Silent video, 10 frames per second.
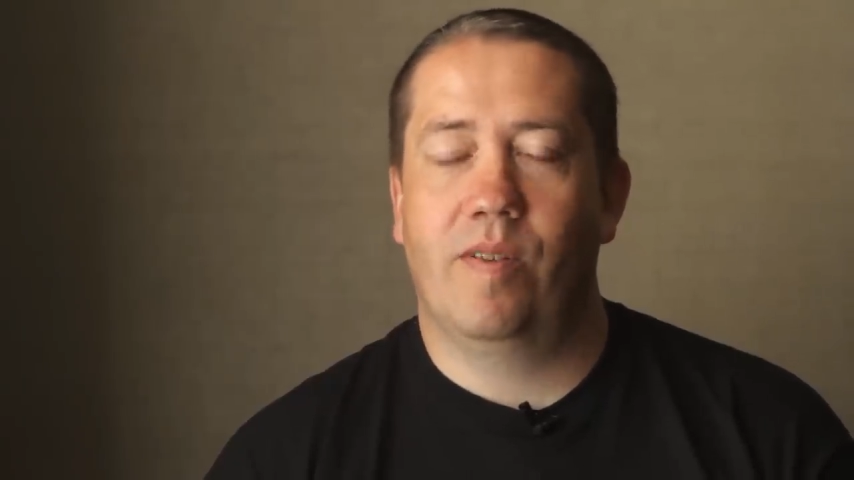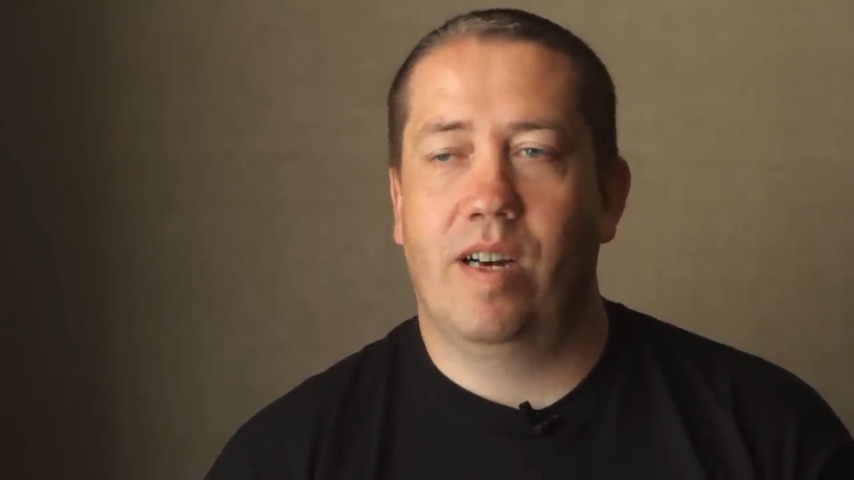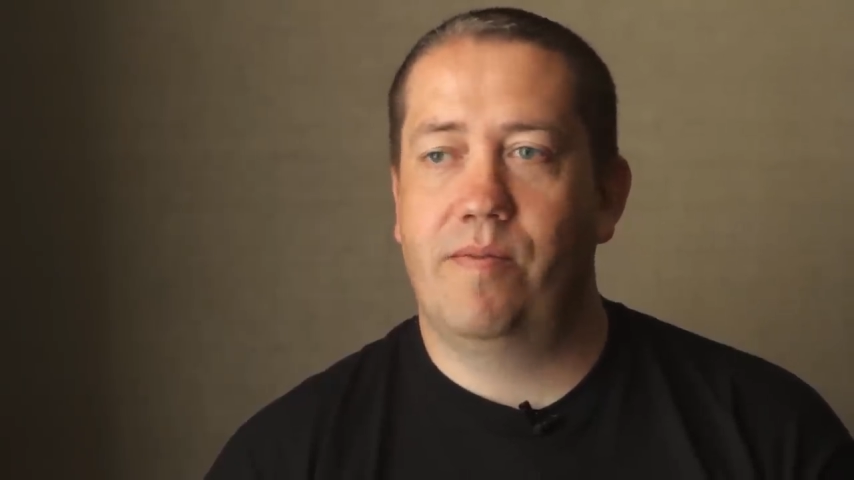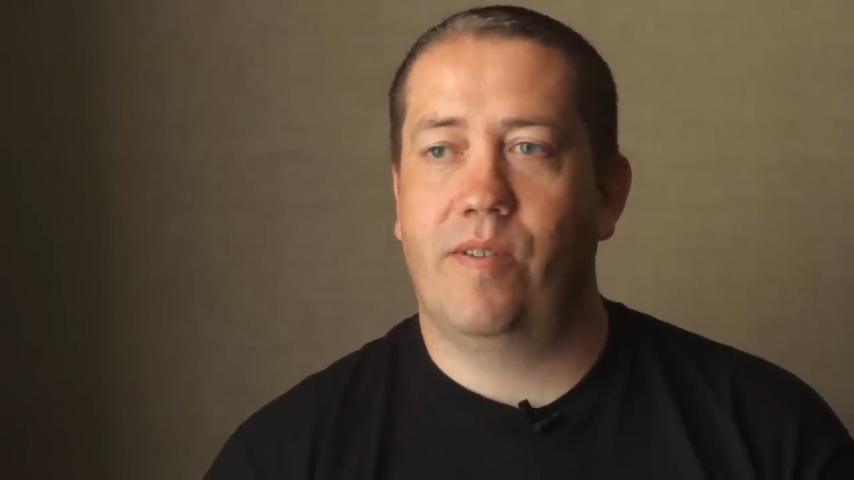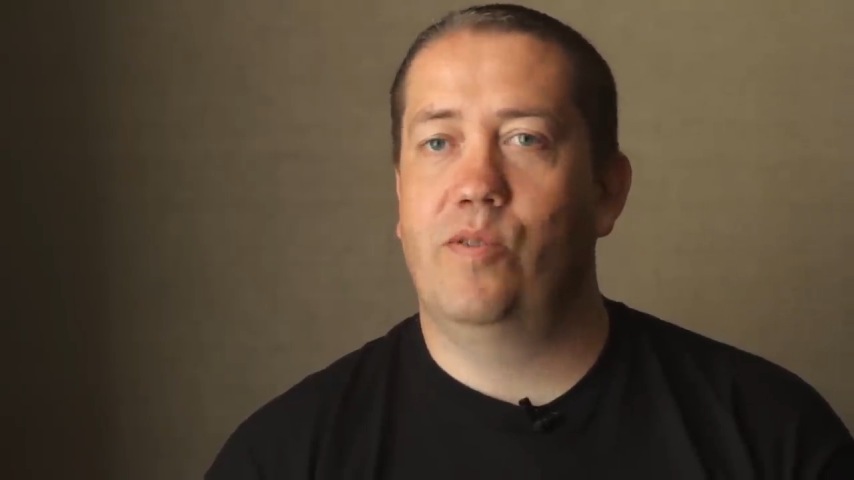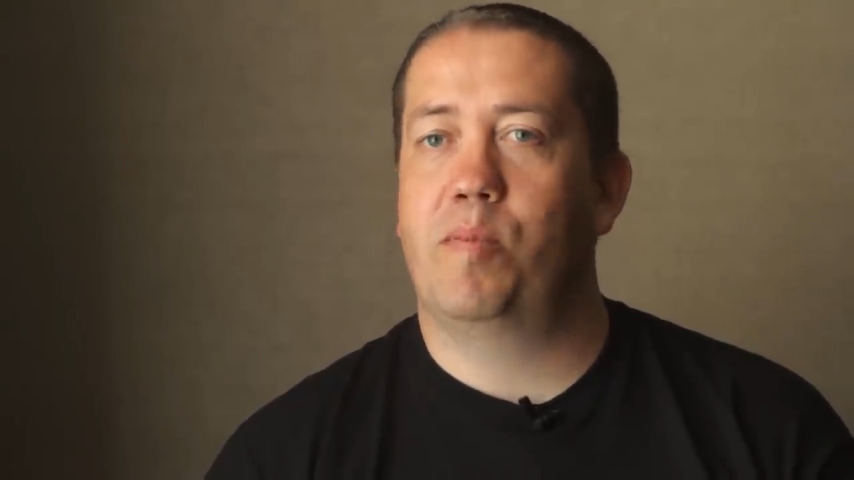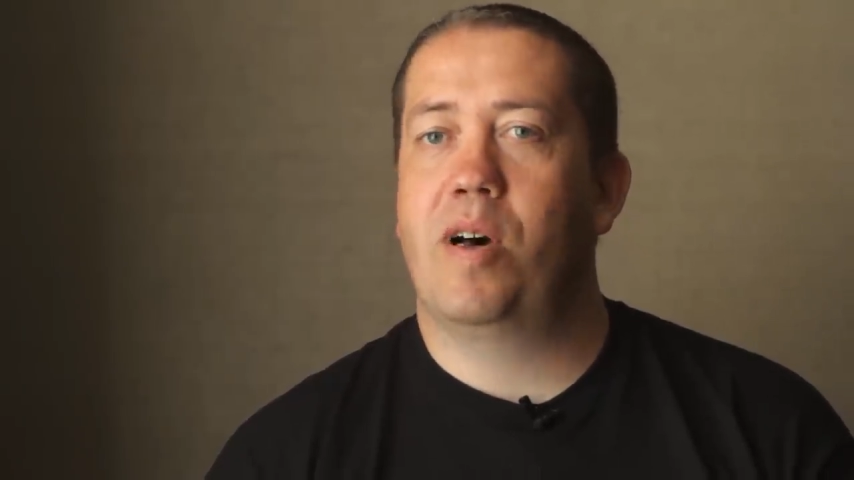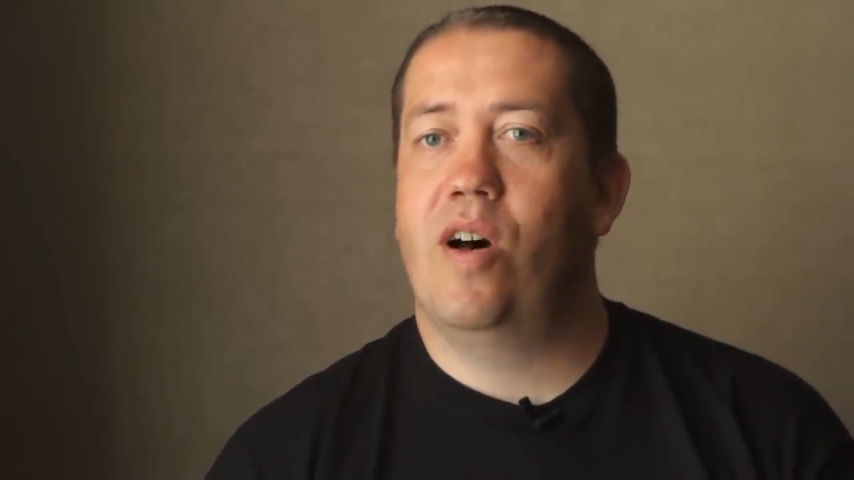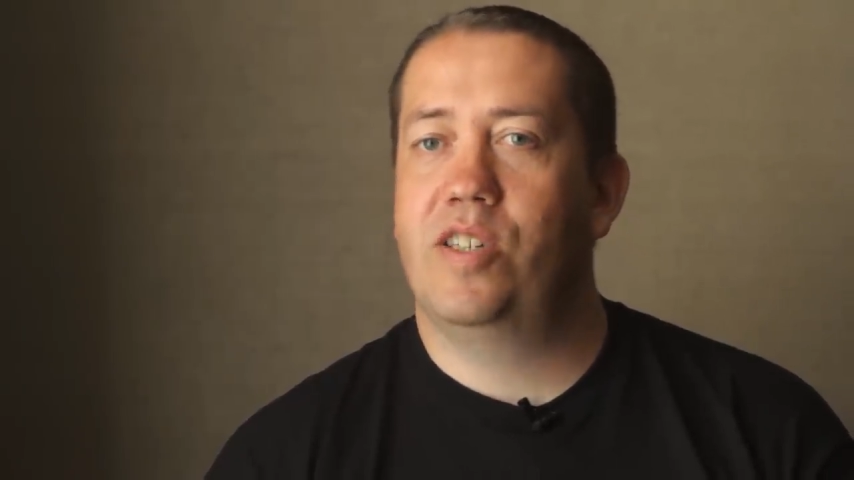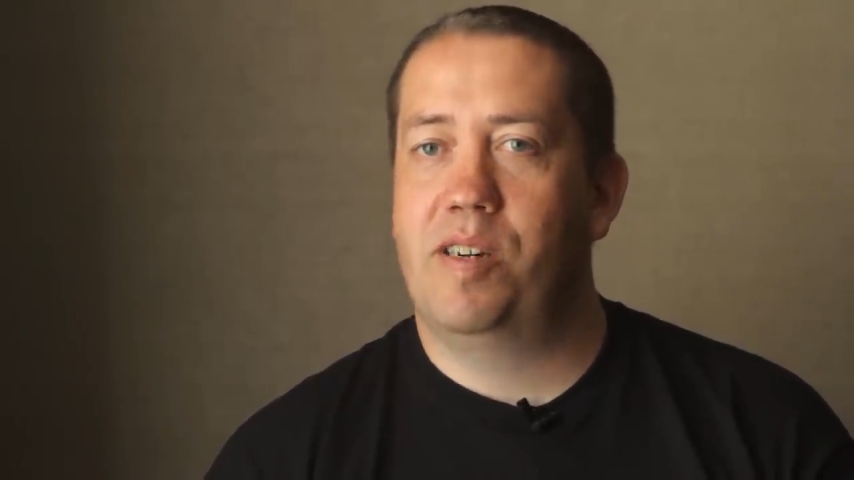like throws a
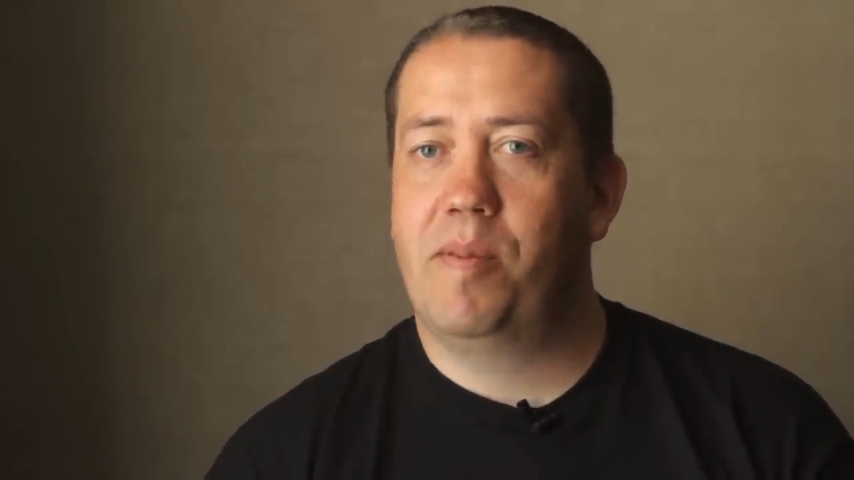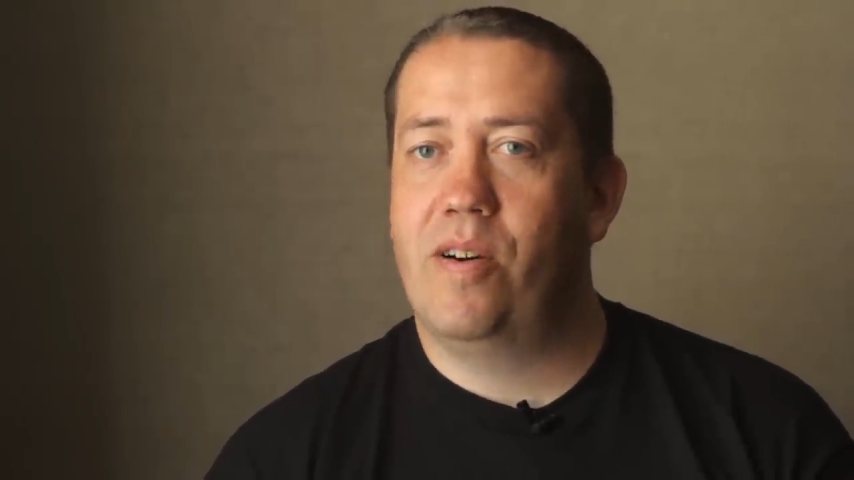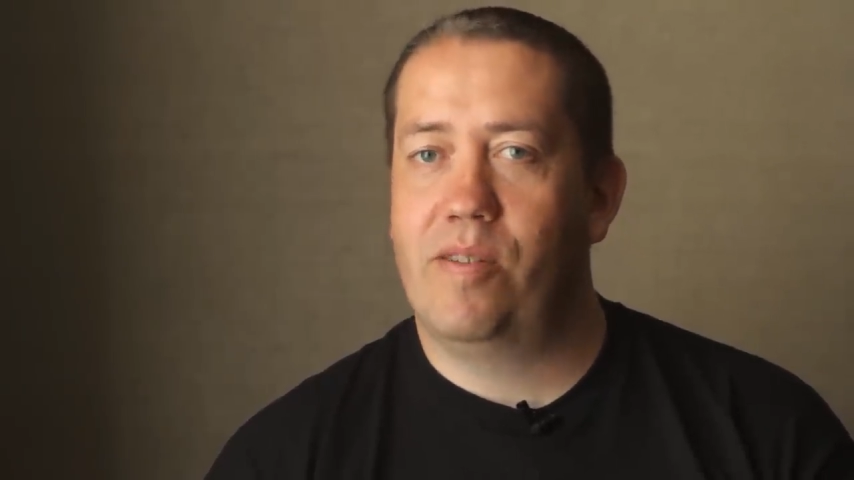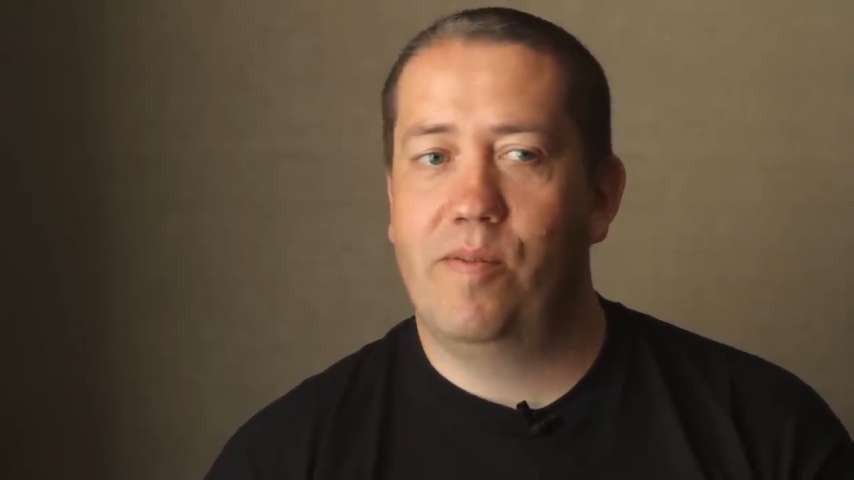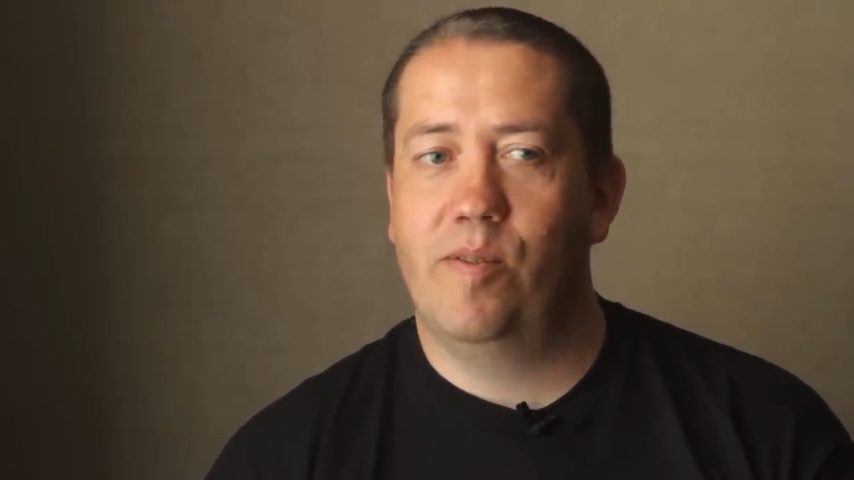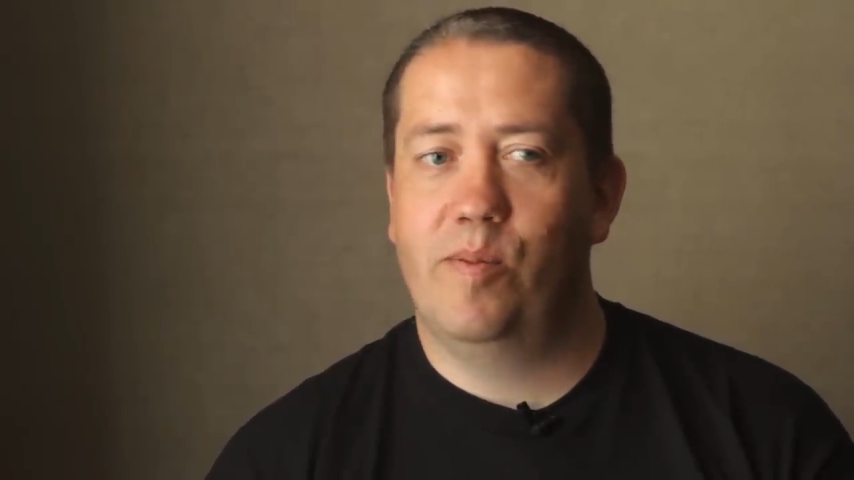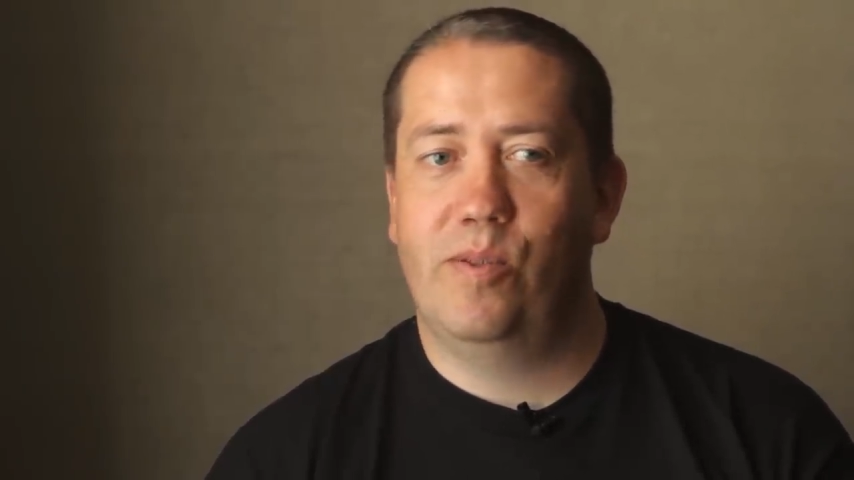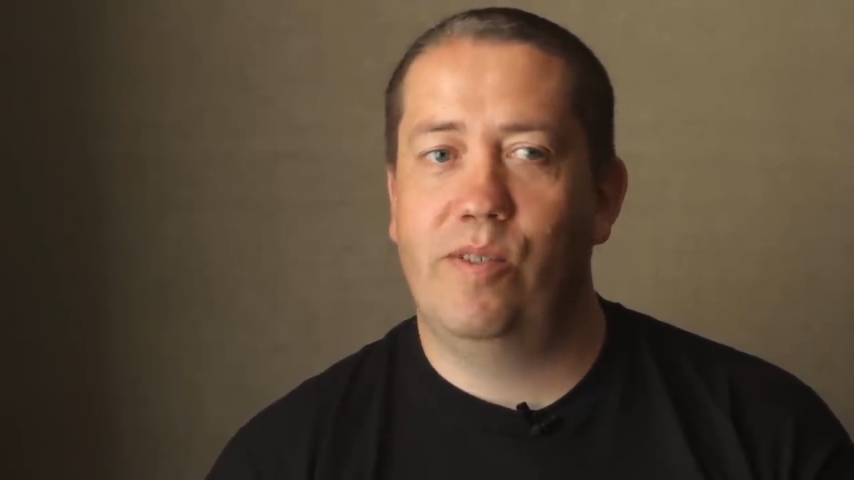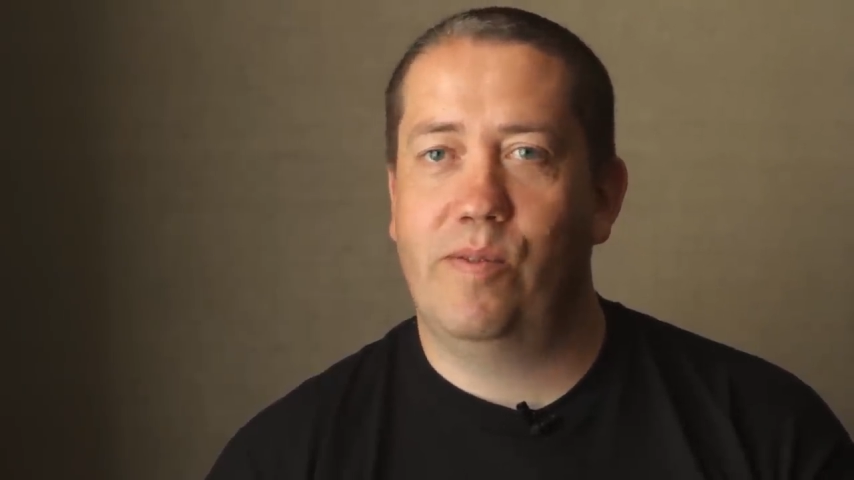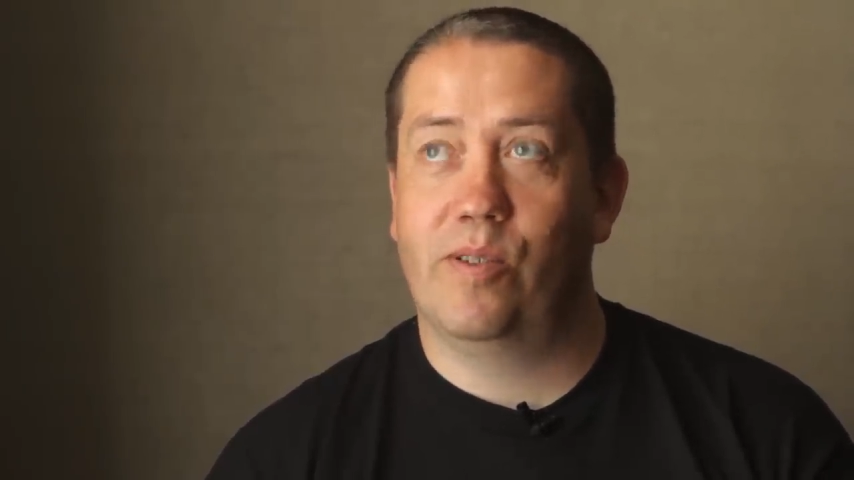pass in American
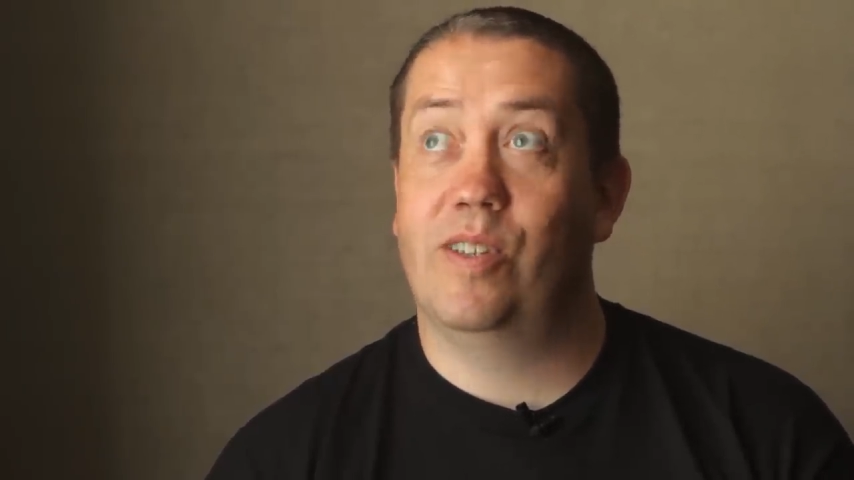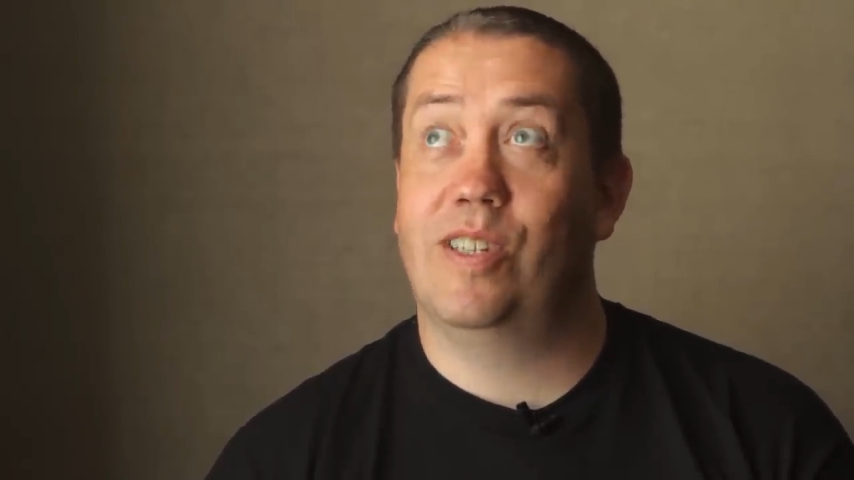football, you've got